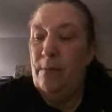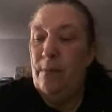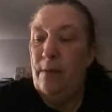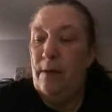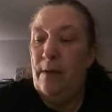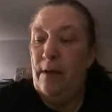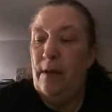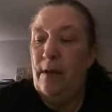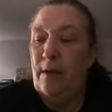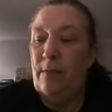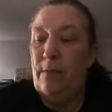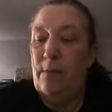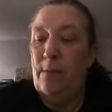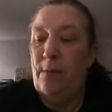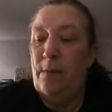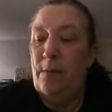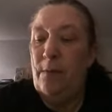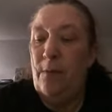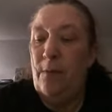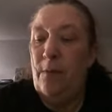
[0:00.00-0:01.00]
I can't
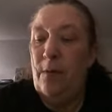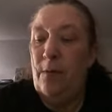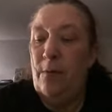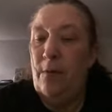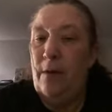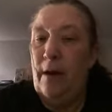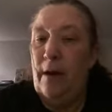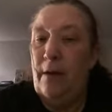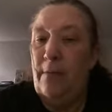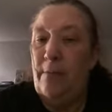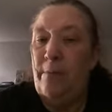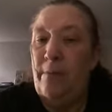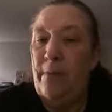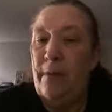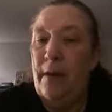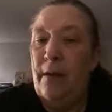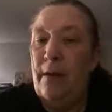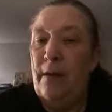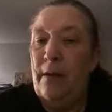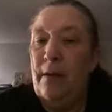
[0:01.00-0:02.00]
remember what we're having.
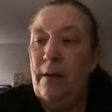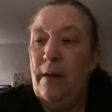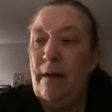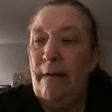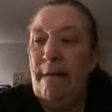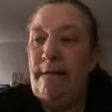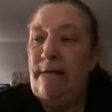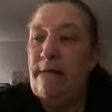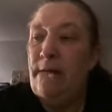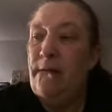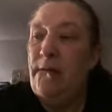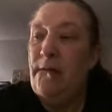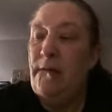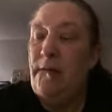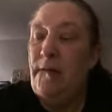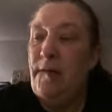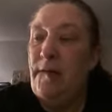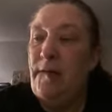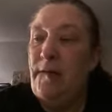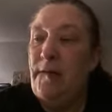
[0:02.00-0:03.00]

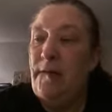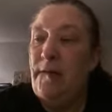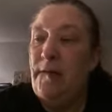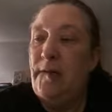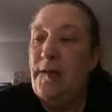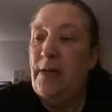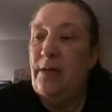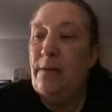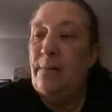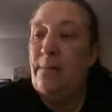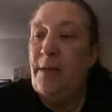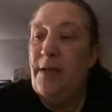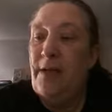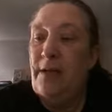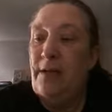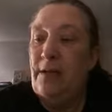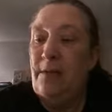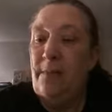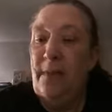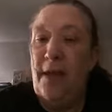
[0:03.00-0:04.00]
Oh,
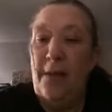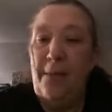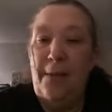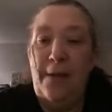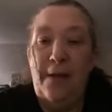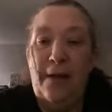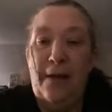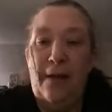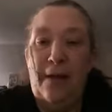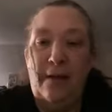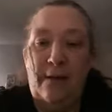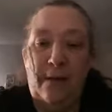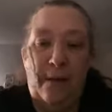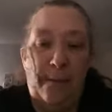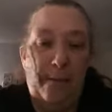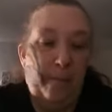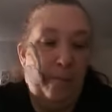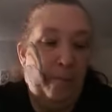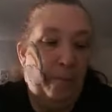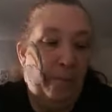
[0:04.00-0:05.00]
pizza maybe? I don't
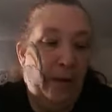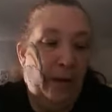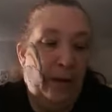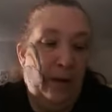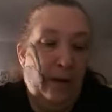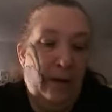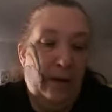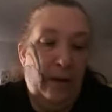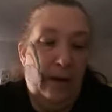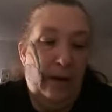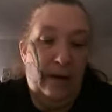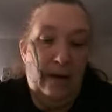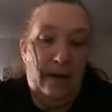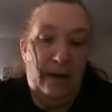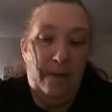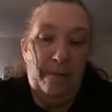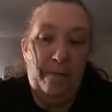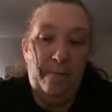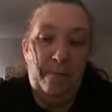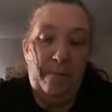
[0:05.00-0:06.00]

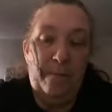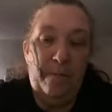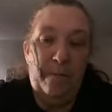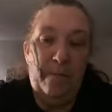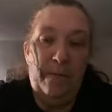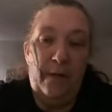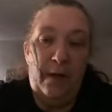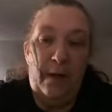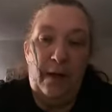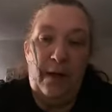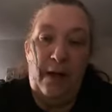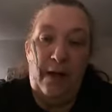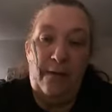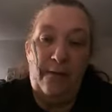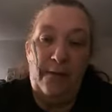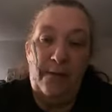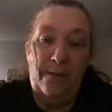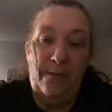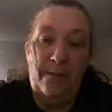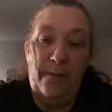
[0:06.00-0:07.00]
know. I have
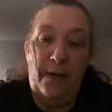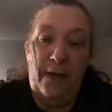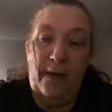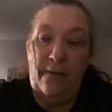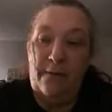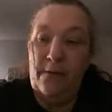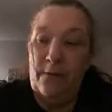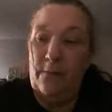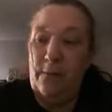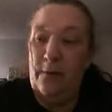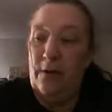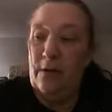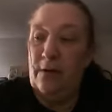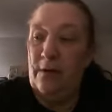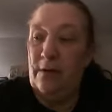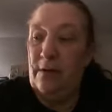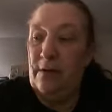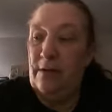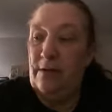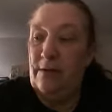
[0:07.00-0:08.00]
it at
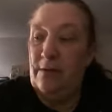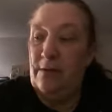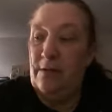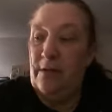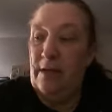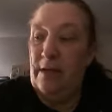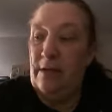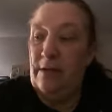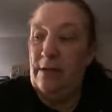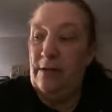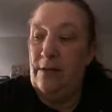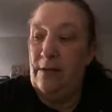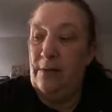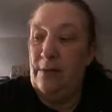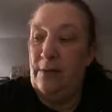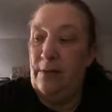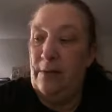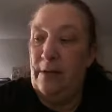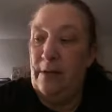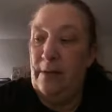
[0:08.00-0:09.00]
work. I tend
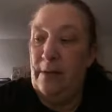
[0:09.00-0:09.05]
to